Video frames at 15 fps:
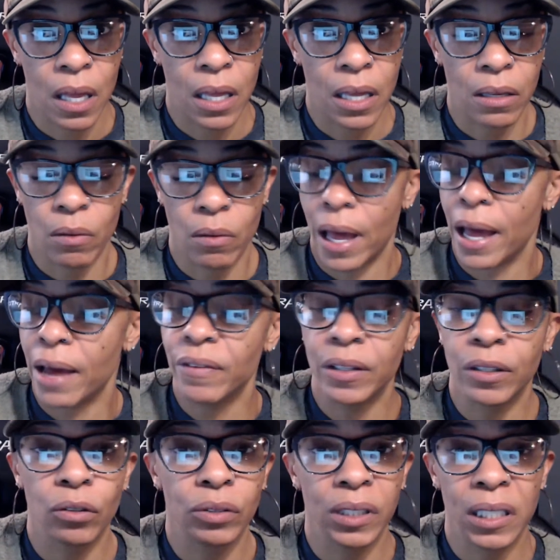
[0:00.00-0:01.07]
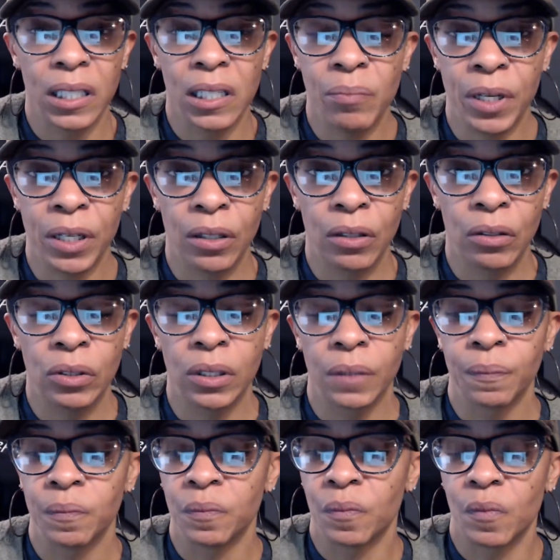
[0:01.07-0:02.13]
having those emails
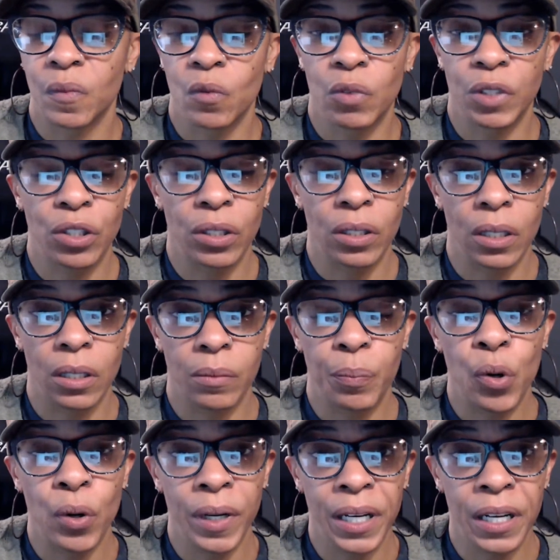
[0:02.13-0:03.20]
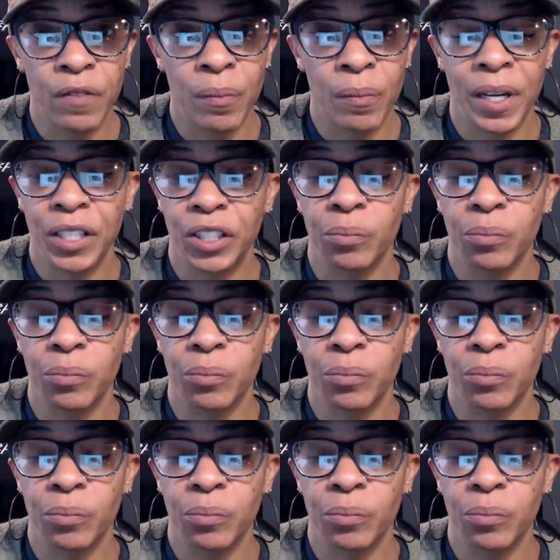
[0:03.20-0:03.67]
with the support information,